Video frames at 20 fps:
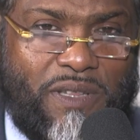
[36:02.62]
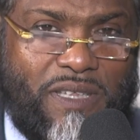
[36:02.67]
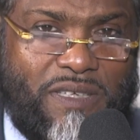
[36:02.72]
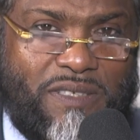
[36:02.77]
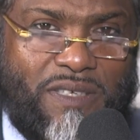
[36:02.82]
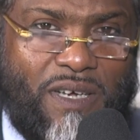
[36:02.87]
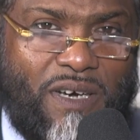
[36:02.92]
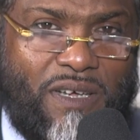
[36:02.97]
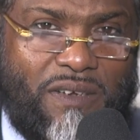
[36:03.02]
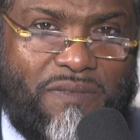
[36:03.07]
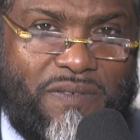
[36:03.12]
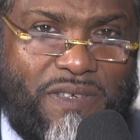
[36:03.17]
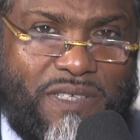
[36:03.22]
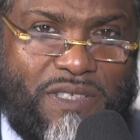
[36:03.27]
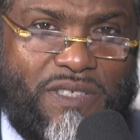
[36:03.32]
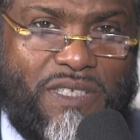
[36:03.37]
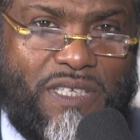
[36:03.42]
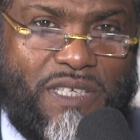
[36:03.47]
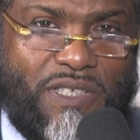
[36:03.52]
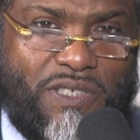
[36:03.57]
this
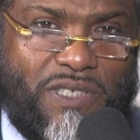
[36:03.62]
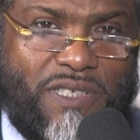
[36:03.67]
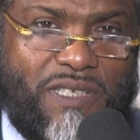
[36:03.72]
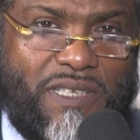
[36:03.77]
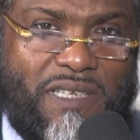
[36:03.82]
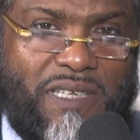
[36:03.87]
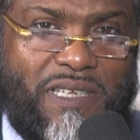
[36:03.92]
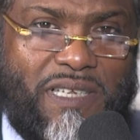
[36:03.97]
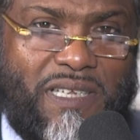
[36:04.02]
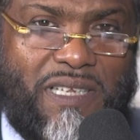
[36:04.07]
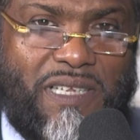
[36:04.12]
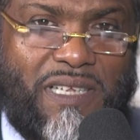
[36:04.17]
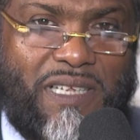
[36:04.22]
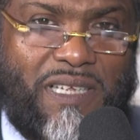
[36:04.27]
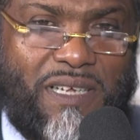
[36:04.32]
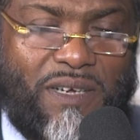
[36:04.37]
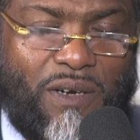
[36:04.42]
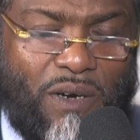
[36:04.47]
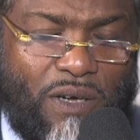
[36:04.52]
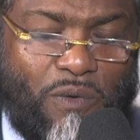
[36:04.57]
conversation,
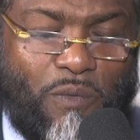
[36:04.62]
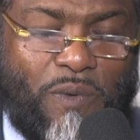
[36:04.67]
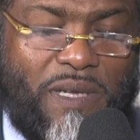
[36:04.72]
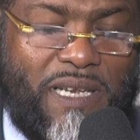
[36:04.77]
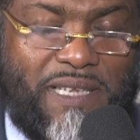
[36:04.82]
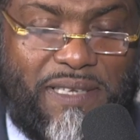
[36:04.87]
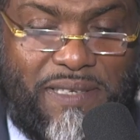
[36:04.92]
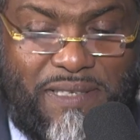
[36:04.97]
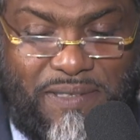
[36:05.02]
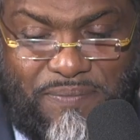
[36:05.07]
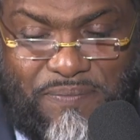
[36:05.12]
God willing.